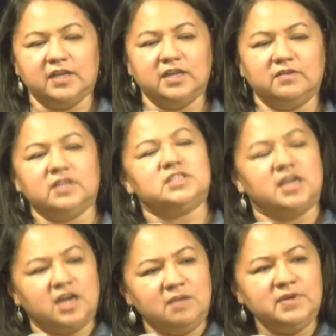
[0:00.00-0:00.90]
And they would
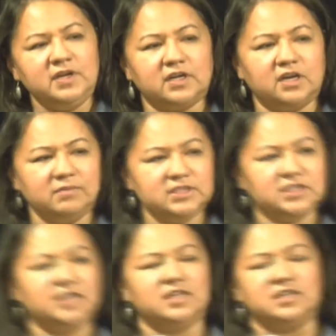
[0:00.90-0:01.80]
say, come here, come and
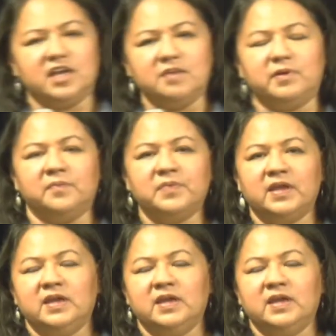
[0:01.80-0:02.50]
sit at the table.